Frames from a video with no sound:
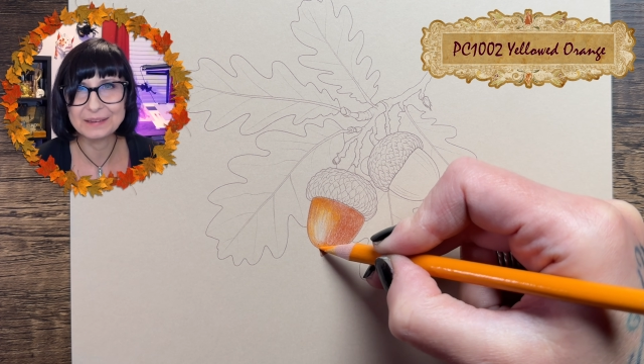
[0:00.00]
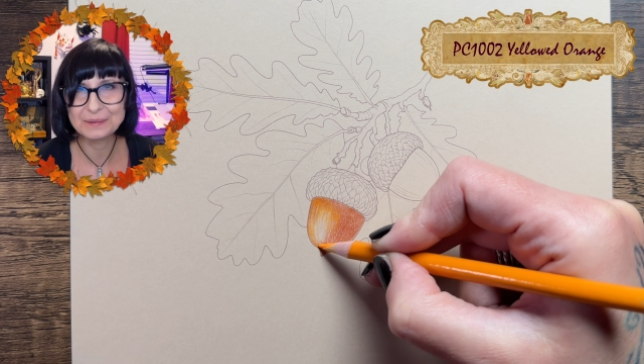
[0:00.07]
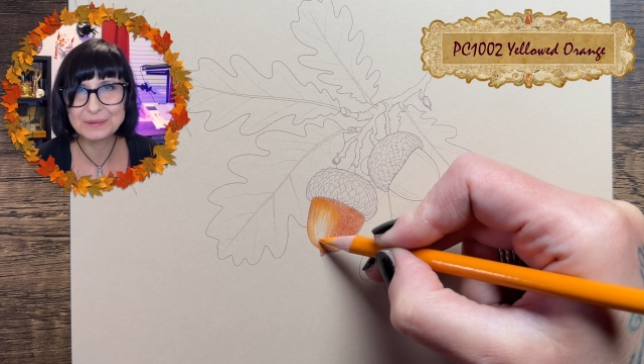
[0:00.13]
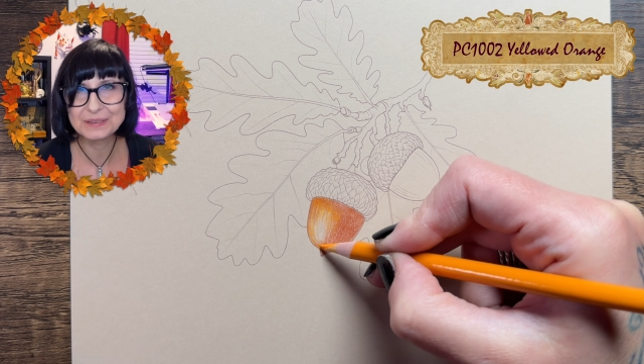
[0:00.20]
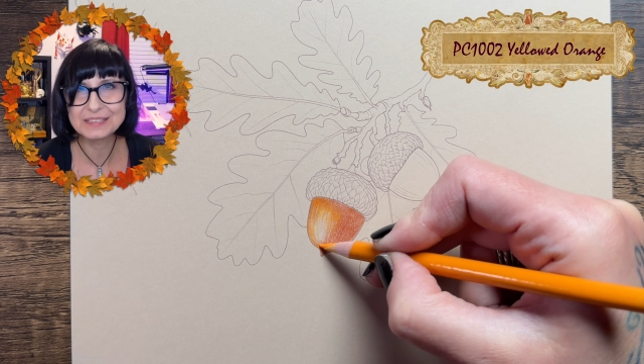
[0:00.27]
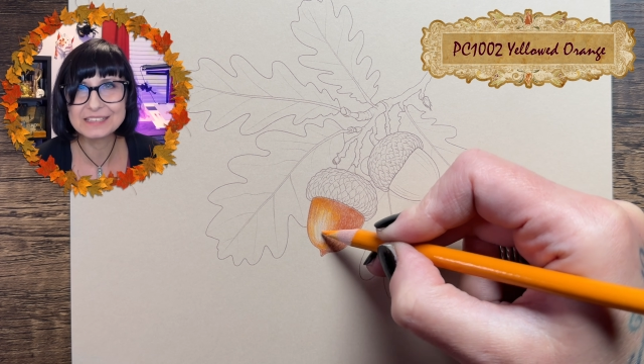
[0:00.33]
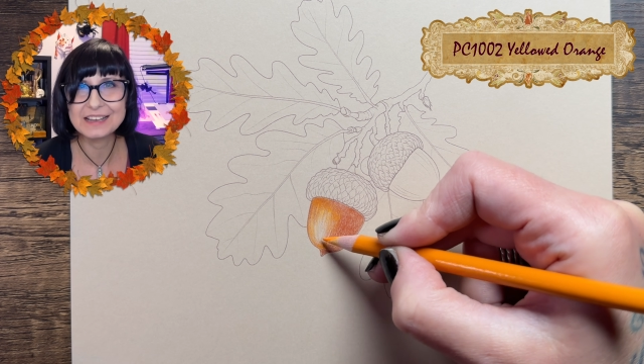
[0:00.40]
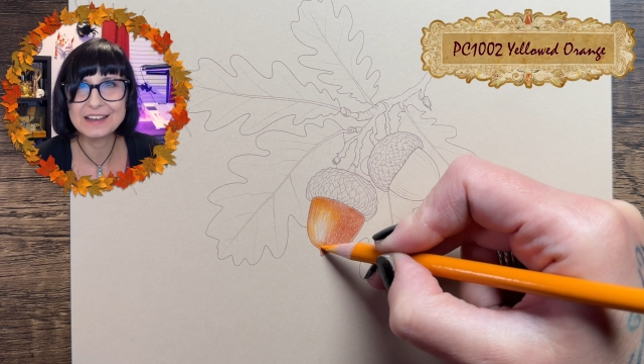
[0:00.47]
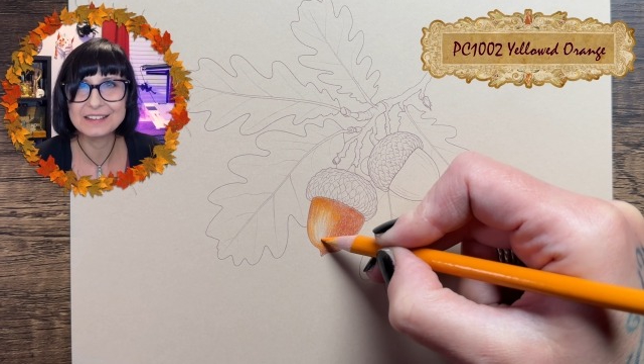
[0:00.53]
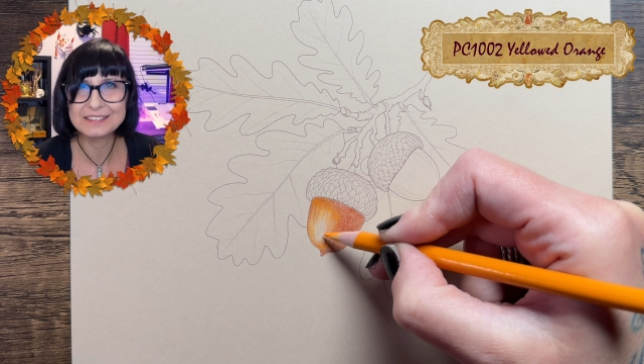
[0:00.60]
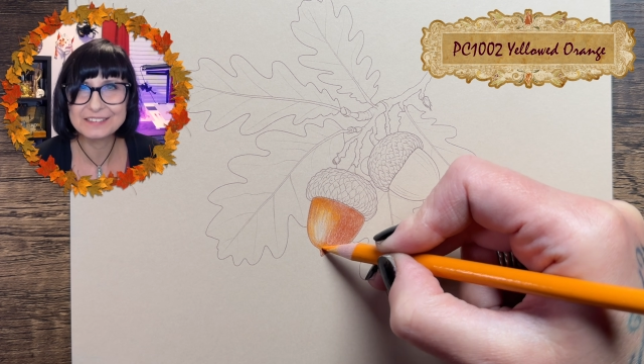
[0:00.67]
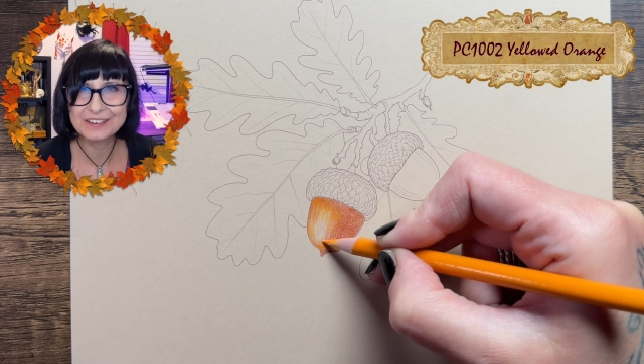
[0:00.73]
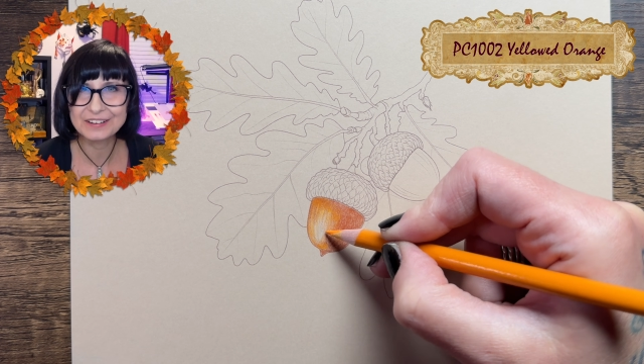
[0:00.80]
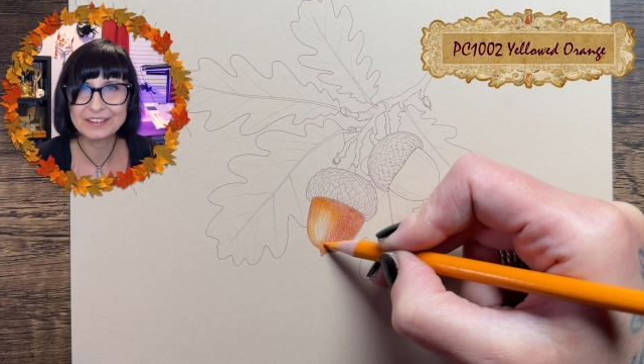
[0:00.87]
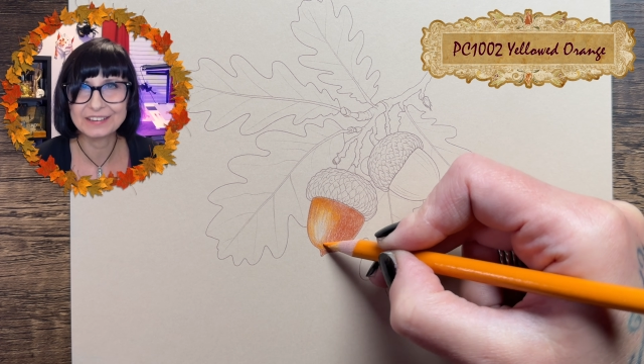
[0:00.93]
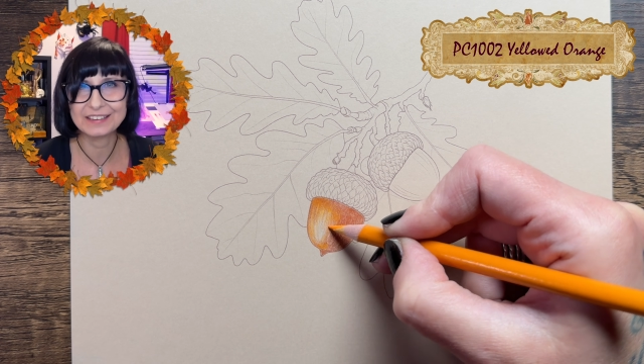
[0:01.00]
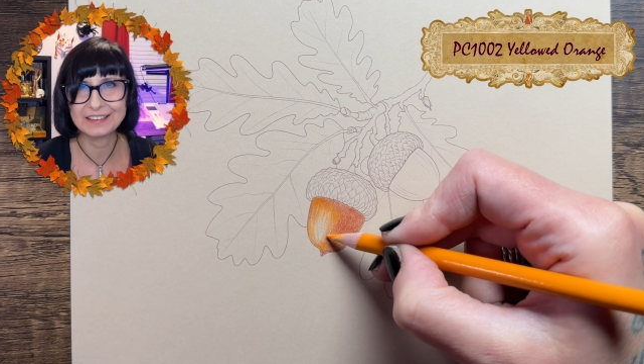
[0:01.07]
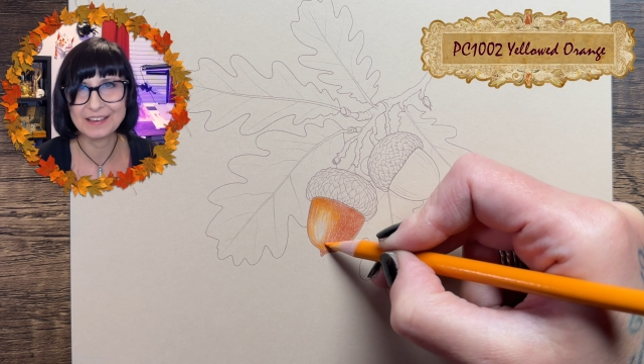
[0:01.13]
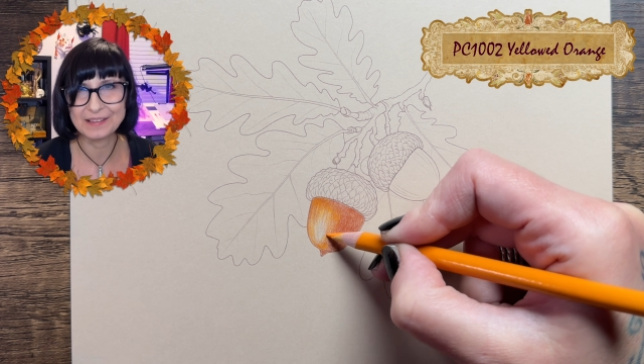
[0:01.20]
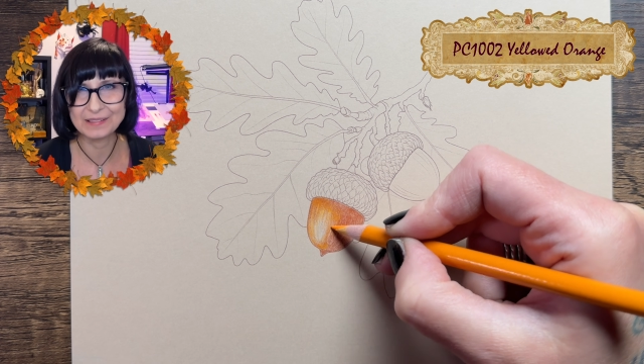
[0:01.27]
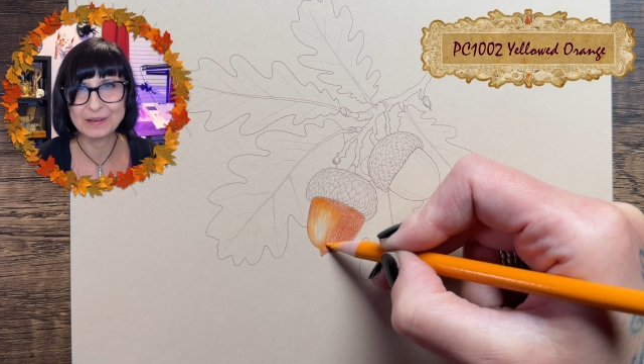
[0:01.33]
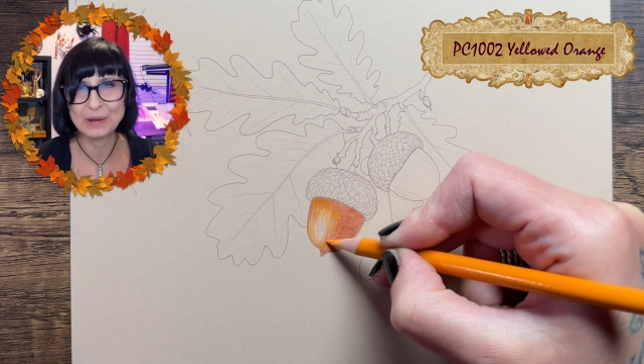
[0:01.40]
It was a dark
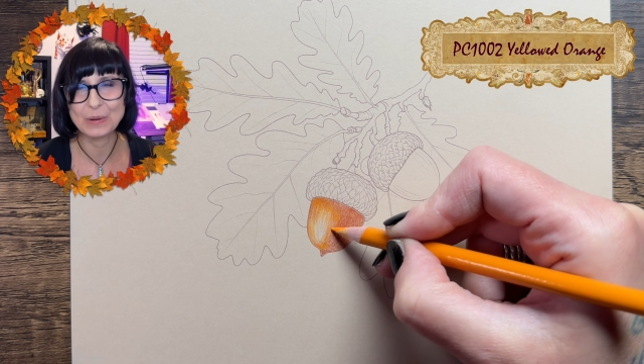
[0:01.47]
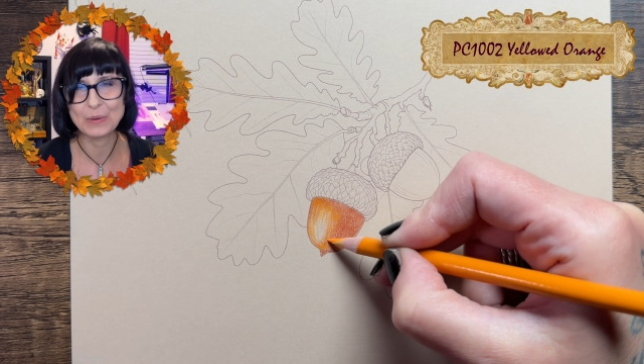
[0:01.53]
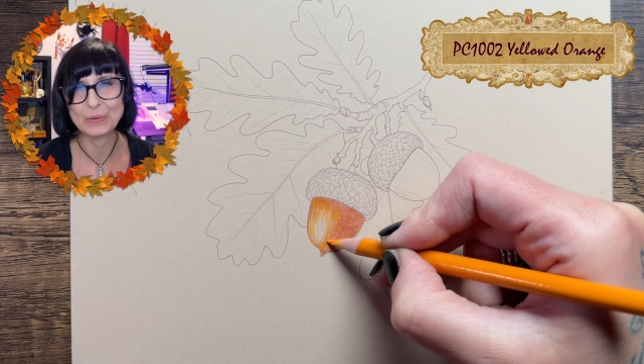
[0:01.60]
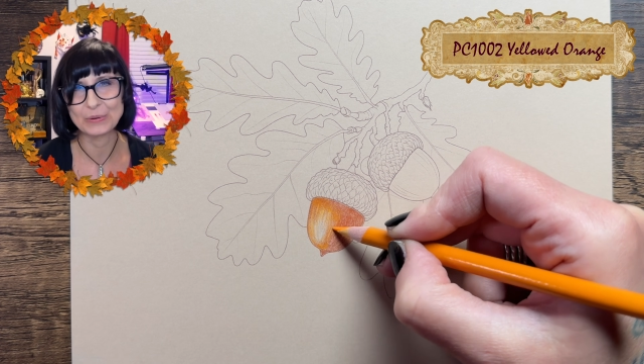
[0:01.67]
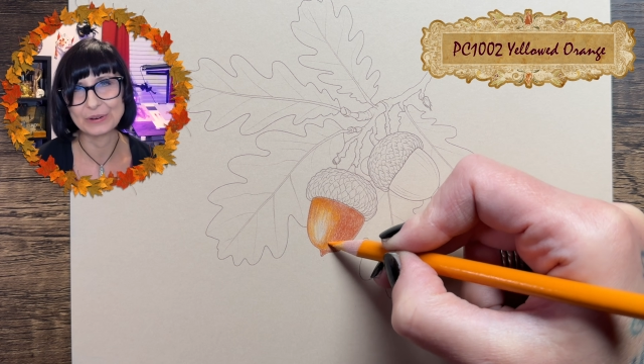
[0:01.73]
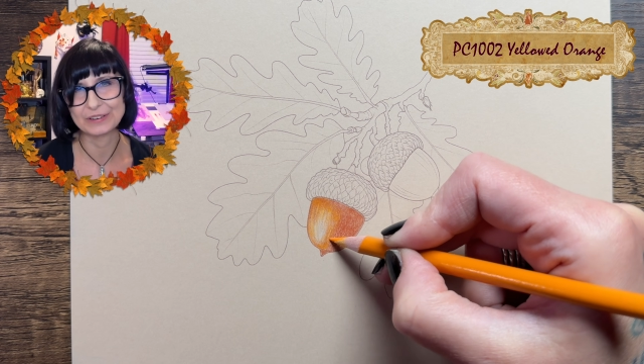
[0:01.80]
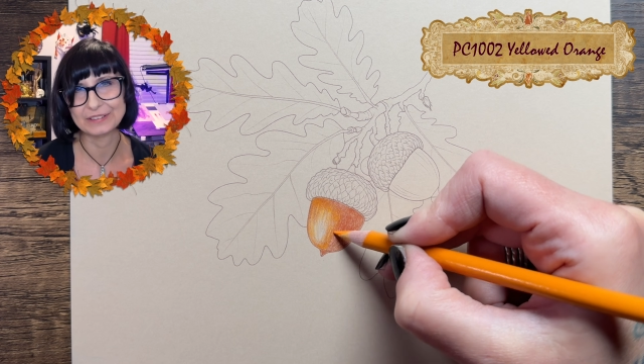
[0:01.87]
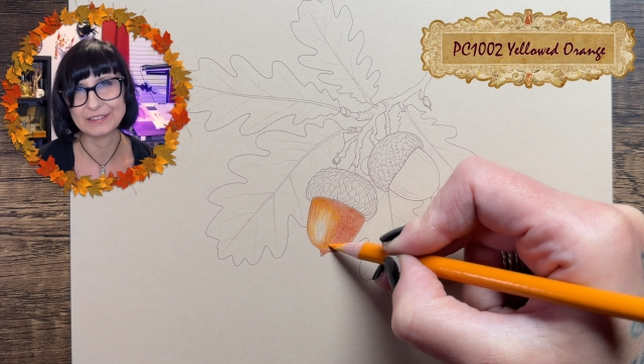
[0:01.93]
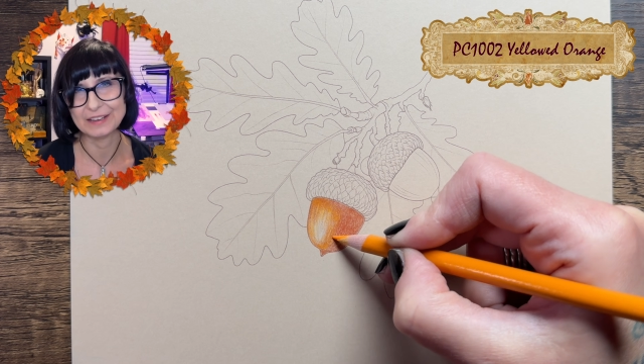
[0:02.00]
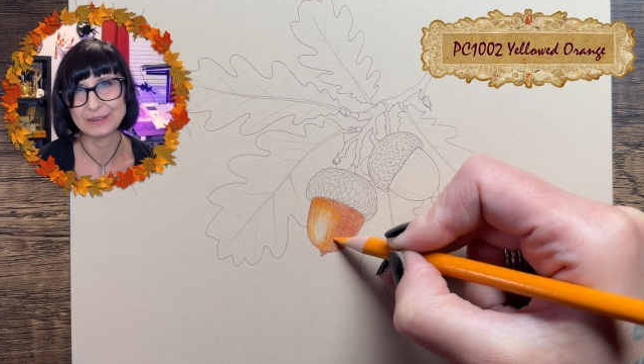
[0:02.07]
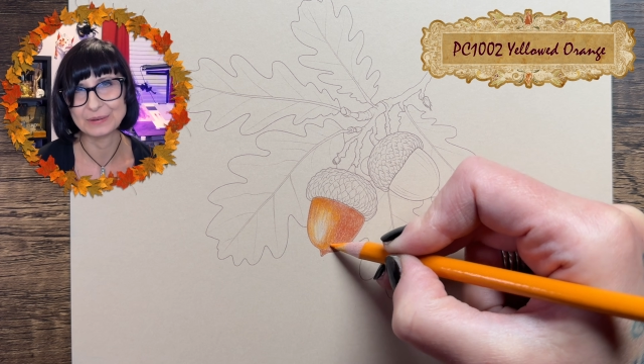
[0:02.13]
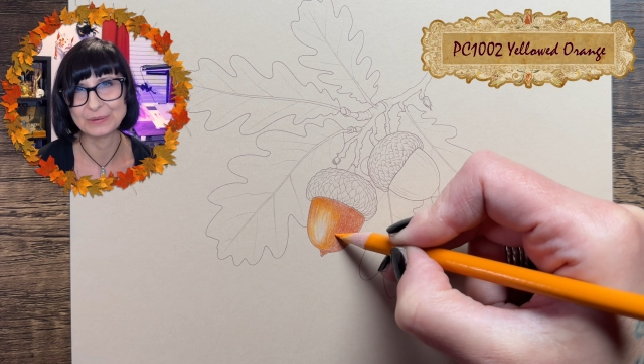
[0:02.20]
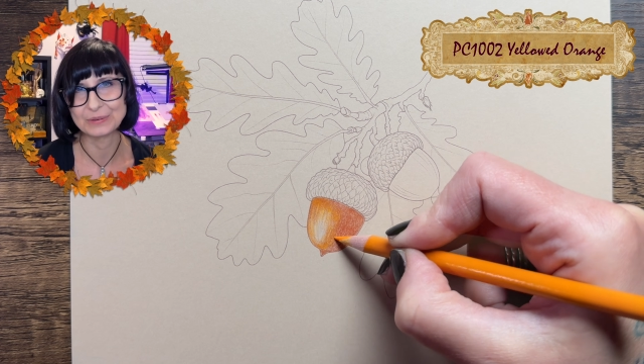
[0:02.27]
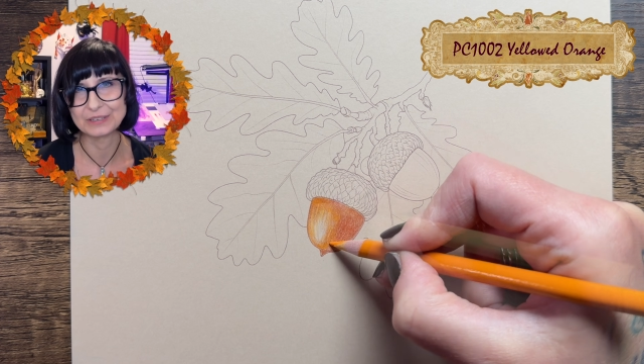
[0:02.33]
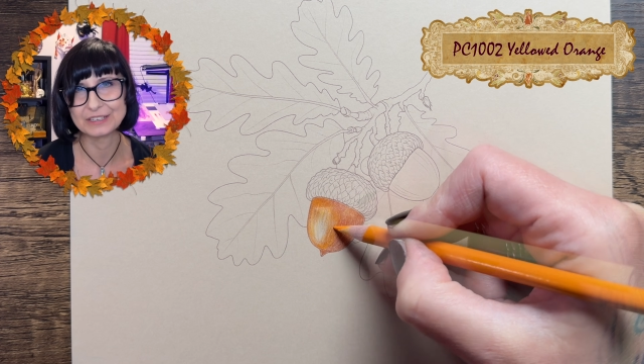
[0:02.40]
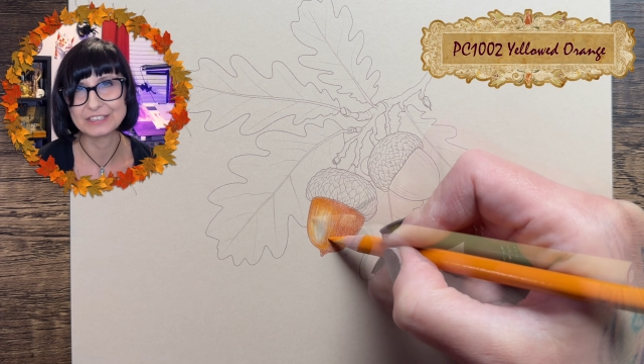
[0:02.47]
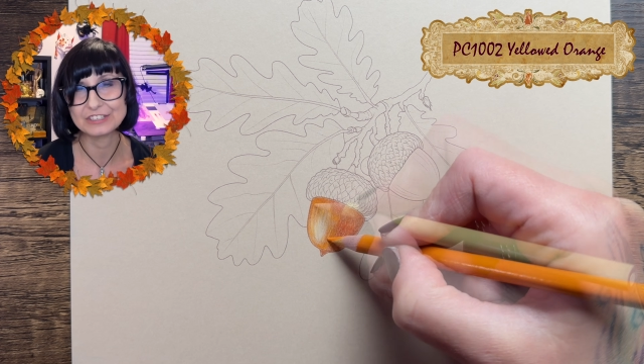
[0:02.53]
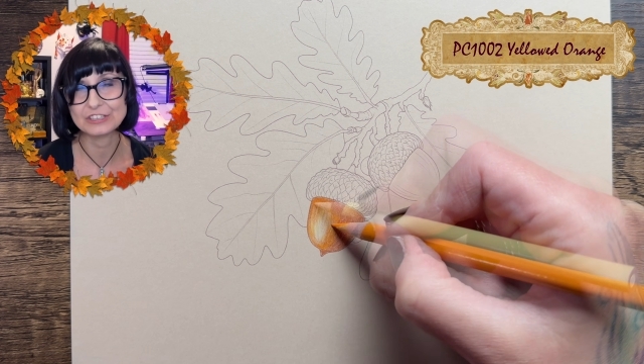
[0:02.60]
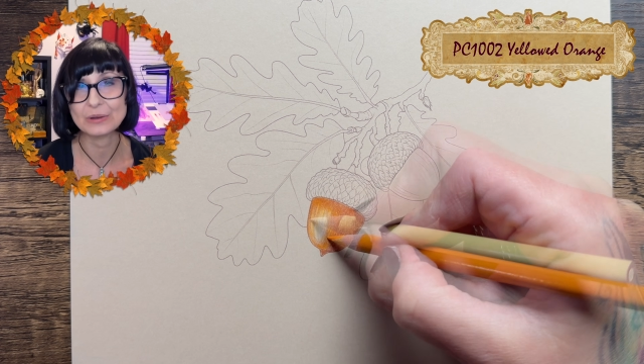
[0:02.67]
yellow or a light orange,